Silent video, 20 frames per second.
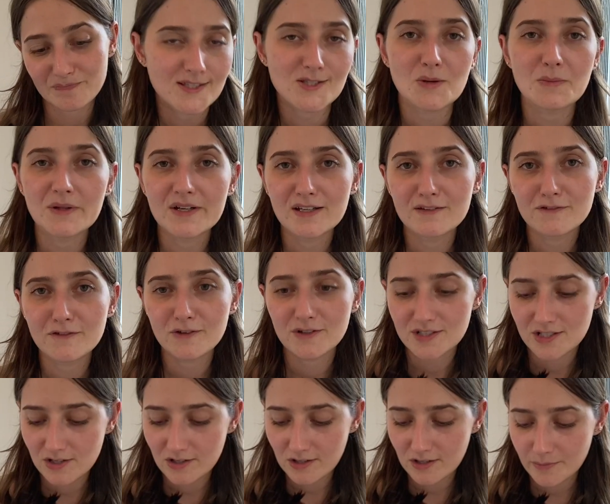So I'm looking forward
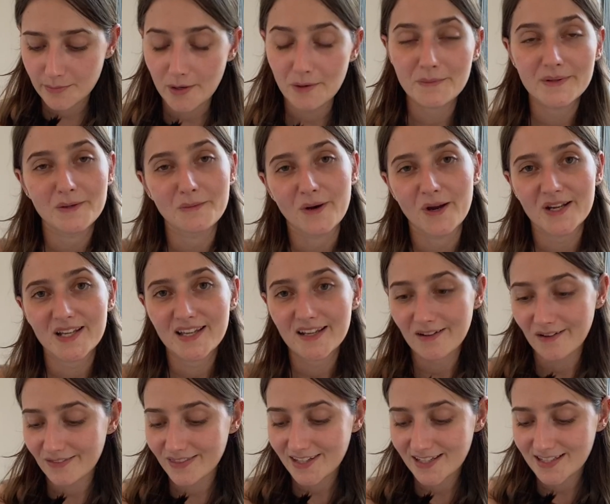to probably working
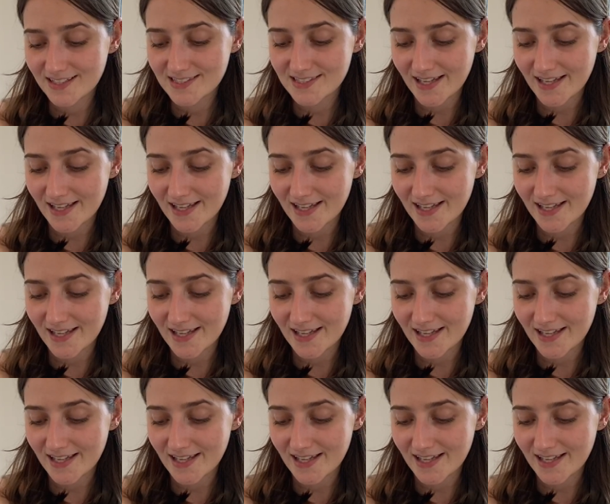on these